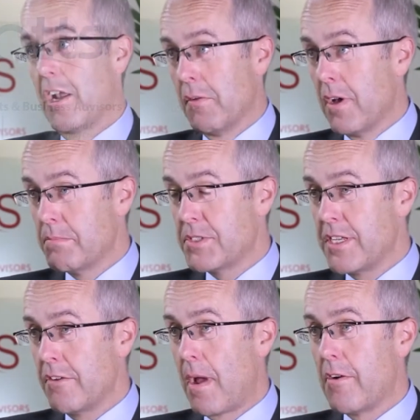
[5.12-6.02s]
Hello, I'm
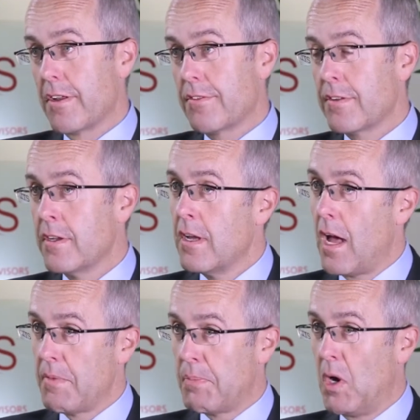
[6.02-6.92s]
Steve Meredith.
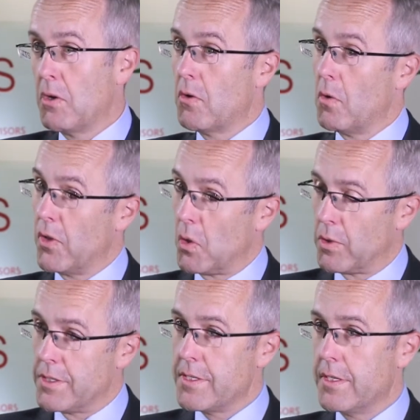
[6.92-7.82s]
I'm a partner on the
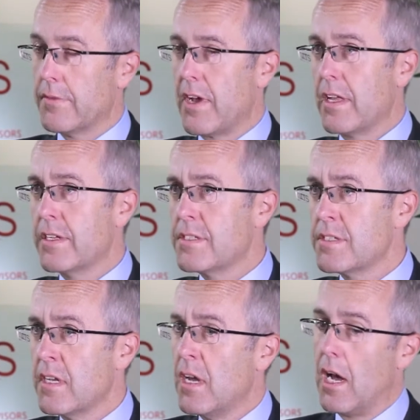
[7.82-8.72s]
audit side of
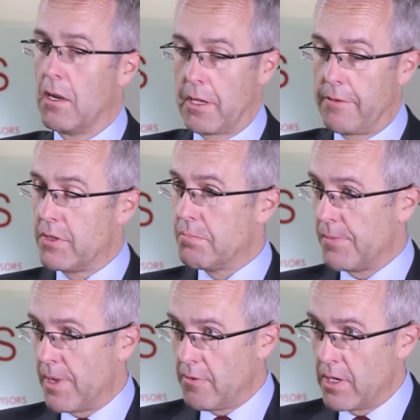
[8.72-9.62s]
Alliotts. I look after
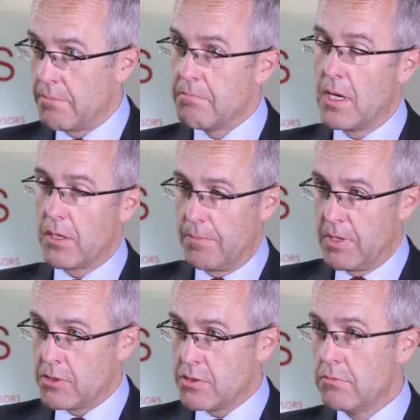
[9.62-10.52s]
primarily
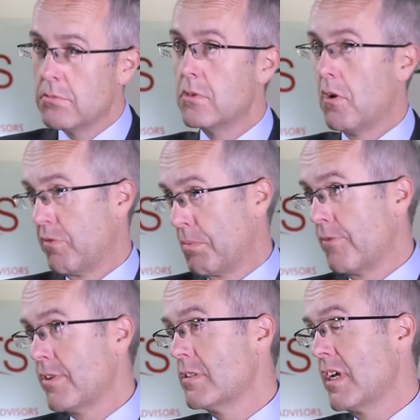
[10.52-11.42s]
commercial,
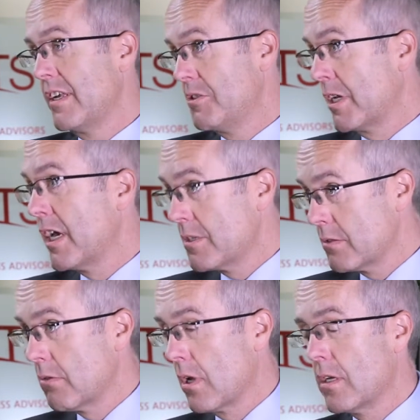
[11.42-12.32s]
not-for-profit and
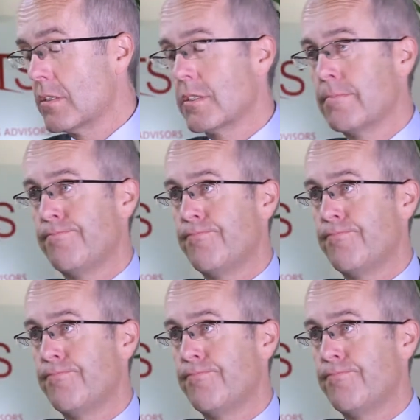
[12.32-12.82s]
educational clients.